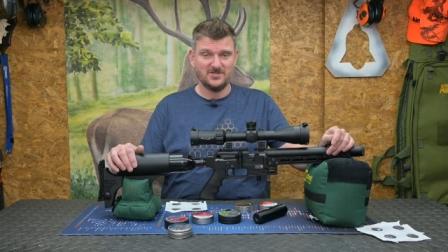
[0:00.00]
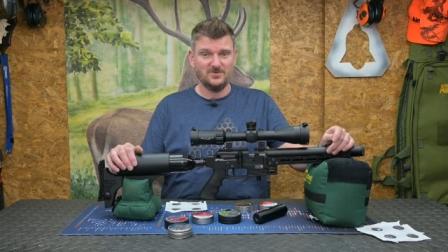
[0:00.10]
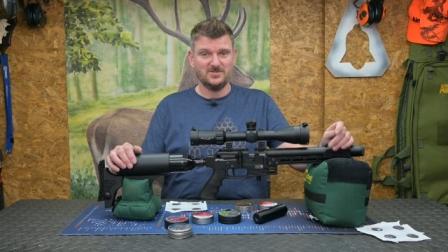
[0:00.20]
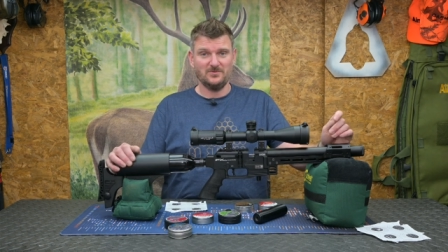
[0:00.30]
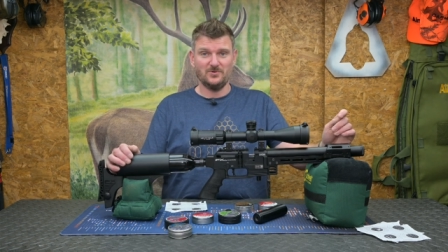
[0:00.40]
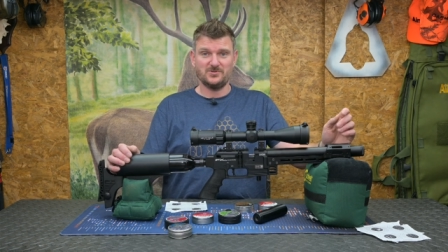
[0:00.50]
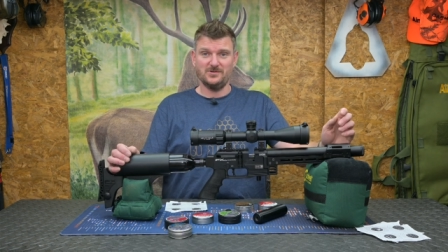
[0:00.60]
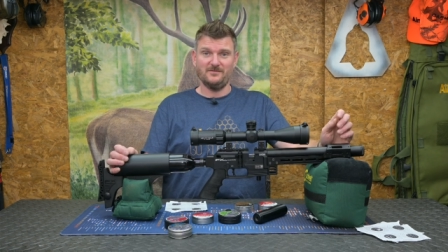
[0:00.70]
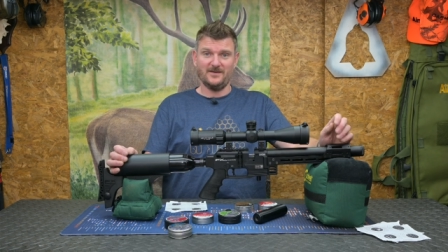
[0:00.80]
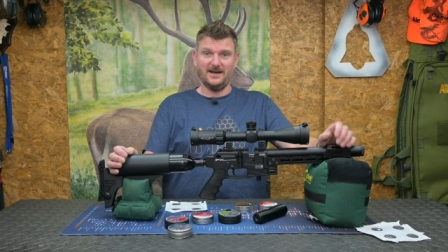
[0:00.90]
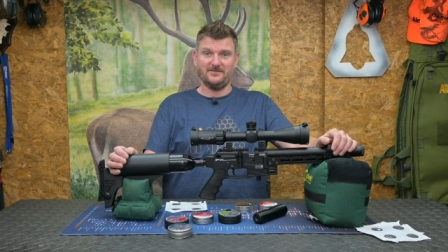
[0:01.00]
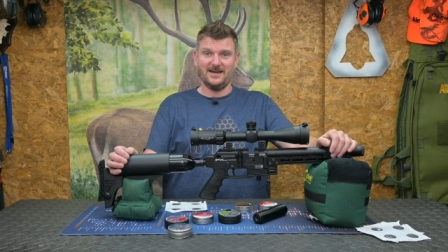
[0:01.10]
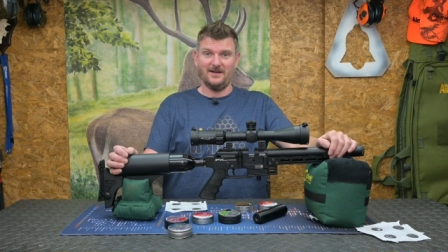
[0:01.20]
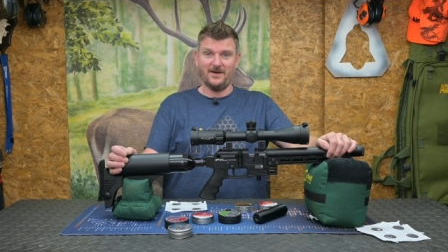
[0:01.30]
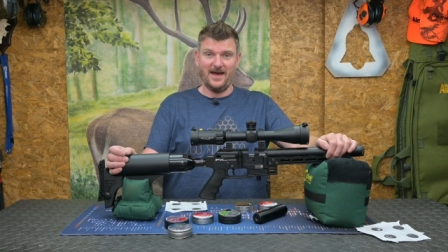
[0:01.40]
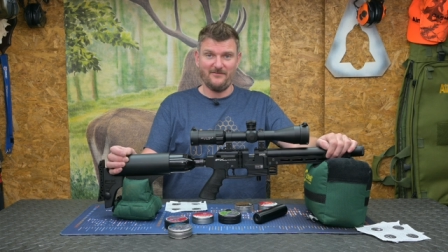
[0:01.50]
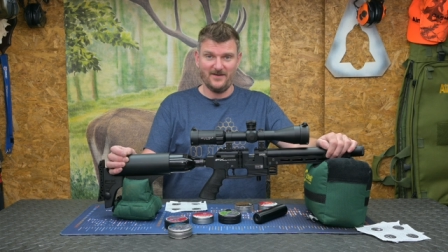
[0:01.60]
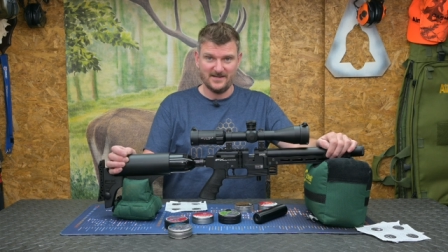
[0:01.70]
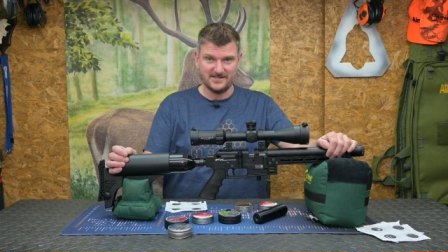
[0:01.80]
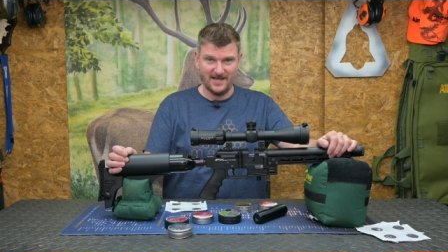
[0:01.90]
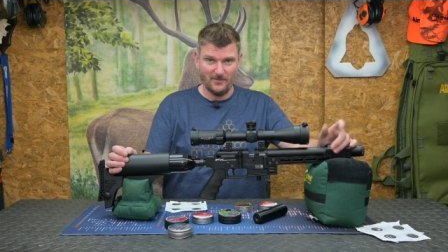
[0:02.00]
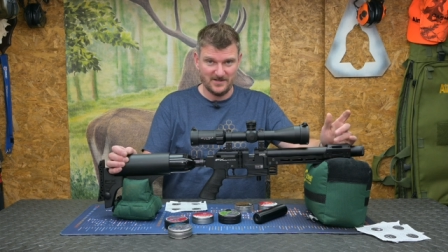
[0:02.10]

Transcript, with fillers: 2.2 or 2.5 caliber FAC,